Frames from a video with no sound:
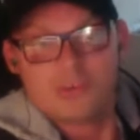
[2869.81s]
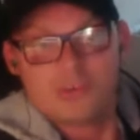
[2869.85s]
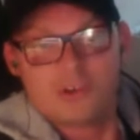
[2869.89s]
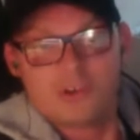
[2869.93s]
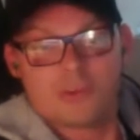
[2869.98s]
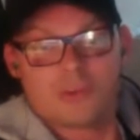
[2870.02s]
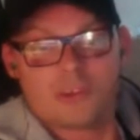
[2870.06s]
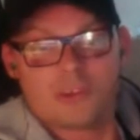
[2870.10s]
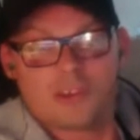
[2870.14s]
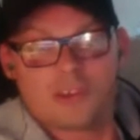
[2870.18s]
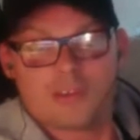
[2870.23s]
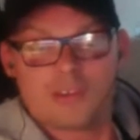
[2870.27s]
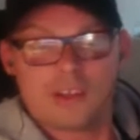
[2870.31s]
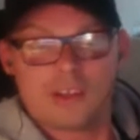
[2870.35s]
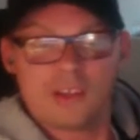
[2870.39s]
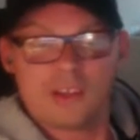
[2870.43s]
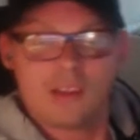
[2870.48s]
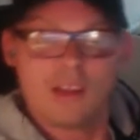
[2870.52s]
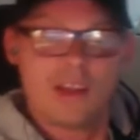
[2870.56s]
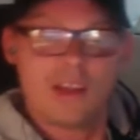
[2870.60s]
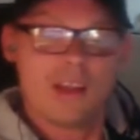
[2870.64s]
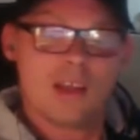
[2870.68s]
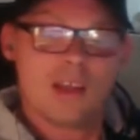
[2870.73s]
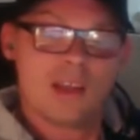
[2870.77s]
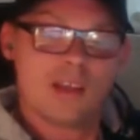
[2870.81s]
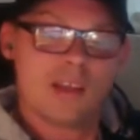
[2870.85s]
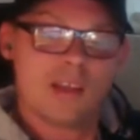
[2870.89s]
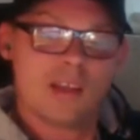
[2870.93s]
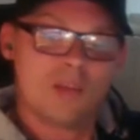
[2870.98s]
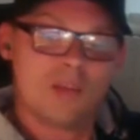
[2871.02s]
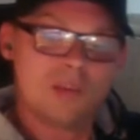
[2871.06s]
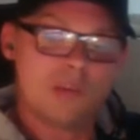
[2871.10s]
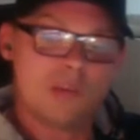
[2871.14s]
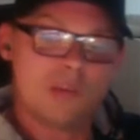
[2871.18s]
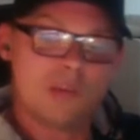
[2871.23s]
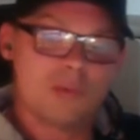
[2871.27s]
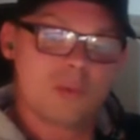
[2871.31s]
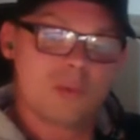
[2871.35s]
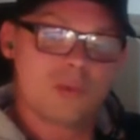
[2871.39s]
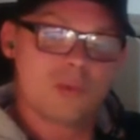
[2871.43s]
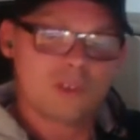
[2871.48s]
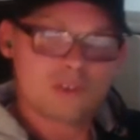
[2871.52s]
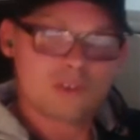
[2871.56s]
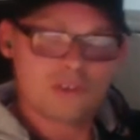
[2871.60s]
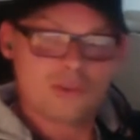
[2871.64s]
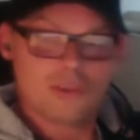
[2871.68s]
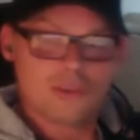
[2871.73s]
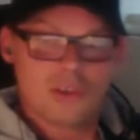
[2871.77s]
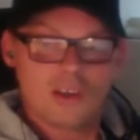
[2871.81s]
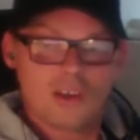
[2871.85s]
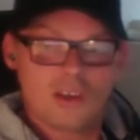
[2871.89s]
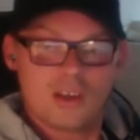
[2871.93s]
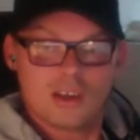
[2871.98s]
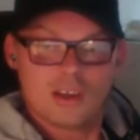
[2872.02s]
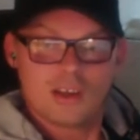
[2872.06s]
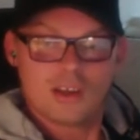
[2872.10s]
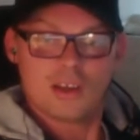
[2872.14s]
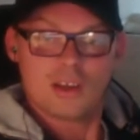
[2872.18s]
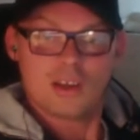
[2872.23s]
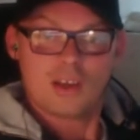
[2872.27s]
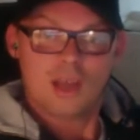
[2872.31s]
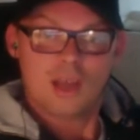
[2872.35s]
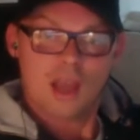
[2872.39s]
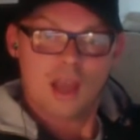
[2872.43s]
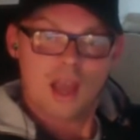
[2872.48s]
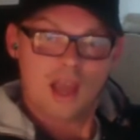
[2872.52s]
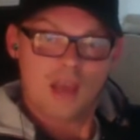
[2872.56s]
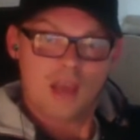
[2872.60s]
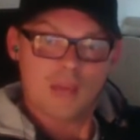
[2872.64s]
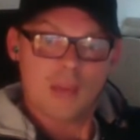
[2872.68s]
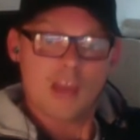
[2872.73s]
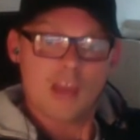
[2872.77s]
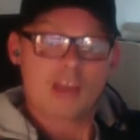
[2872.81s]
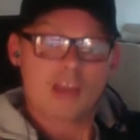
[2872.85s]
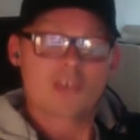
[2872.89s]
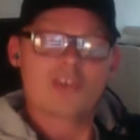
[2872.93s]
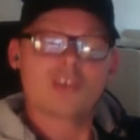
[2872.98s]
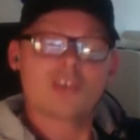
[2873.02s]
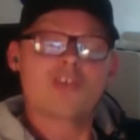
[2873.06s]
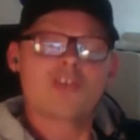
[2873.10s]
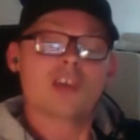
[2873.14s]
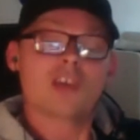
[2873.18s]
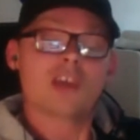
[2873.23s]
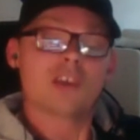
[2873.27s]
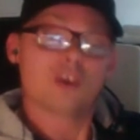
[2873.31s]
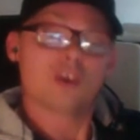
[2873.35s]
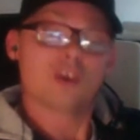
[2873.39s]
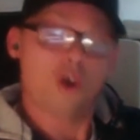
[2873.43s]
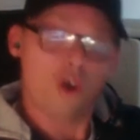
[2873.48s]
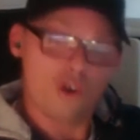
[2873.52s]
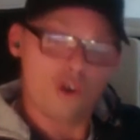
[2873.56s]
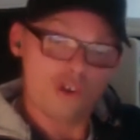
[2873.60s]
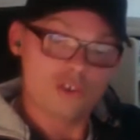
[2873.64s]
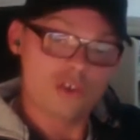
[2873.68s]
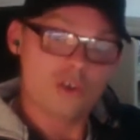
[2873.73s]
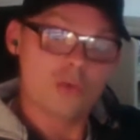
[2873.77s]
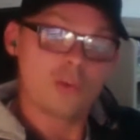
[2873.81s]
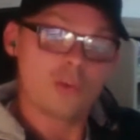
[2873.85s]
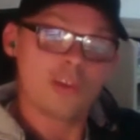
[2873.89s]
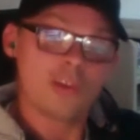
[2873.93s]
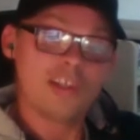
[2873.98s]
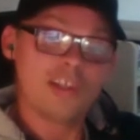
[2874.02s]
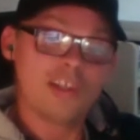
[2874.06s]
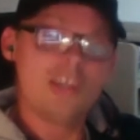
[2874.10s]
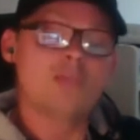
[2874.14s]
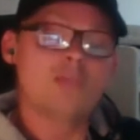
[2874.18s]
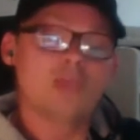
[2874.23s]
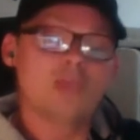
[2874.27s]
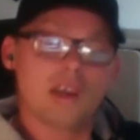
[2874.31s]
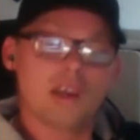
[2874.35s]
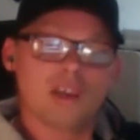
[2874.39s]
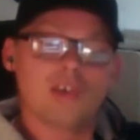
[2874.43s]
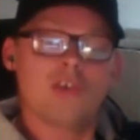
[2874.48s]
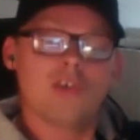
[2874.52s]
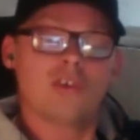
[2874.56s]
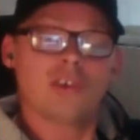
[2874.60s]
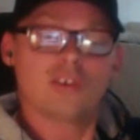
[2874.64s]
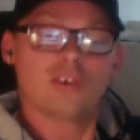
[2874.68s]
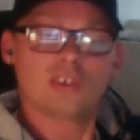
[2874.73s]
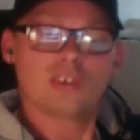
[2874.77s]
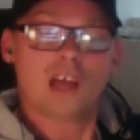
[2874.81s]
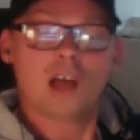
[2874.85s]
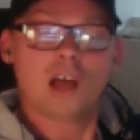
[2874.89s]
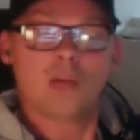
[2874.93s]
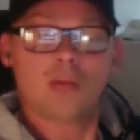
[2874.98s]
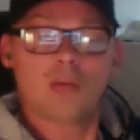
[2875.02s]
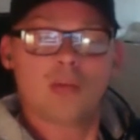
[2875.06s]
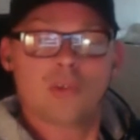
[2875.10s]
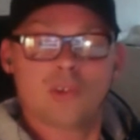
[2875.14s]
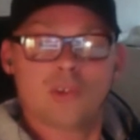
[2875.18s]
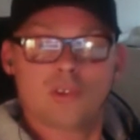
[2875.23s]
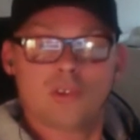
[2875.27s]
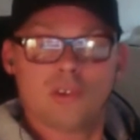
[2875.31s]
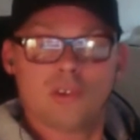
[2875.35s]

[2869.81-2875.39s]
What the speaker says: Tell people what you think and make a change. And also lead by good example.